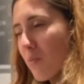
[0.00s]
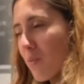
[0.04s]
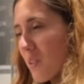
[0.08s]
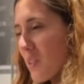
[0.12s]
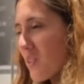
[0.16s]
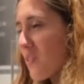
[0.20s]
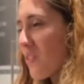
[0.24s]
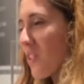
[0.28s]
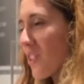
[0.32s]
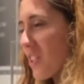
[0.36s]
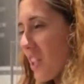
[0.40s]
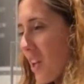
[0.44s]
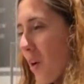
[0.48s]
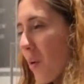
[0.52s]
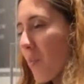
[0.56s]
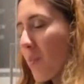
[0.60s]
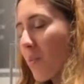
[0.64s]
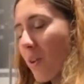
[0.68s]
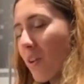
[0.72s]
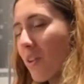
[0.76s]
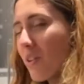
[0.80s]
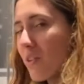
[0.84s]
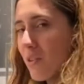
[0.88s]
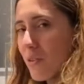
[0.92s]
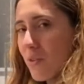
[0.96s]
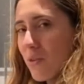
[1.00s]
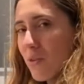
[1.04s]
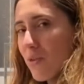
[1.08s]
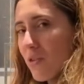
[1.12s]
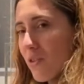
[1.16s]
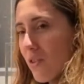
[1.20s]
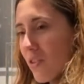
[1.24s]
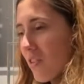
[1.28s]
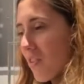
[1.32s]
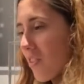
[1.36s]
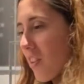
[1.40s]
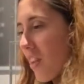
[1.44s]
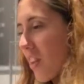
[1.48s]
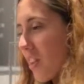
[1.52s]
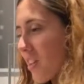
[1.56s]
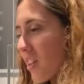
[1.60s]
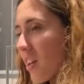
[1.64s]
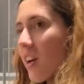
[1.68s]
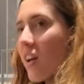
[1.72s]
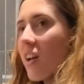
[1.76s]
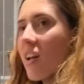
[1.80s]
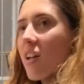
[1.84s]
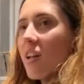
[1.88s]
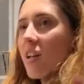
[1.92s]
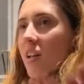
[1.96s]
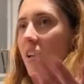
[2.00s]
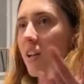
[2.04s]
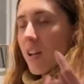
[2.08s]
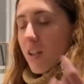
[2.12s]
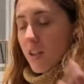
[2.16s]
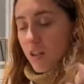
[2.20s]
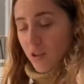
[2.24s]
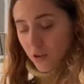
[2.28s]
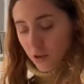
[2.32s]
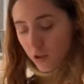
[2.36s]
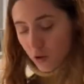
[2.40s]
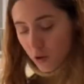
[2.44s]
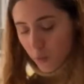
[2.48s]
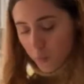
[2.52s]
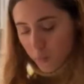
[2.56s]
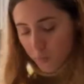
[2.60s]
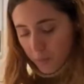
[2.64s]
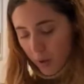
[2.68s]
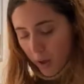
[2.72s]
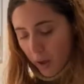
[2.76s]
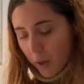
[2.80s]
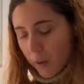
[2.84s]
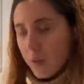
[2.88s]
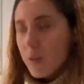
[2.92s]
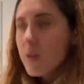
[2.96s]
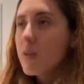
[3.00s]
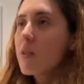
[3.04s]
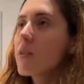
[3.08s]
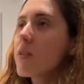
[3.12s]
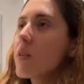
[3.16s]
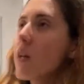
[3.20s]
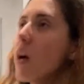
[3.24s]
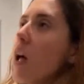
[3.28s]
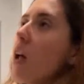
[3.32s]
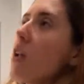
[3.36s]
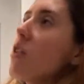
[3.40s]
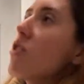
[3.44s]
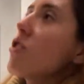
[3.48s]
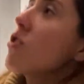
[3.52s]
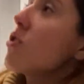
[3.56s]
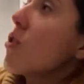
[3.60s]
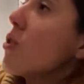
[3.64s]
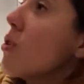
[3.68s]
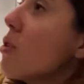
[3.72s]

but for now I'm going to do just like a scoop. I'll show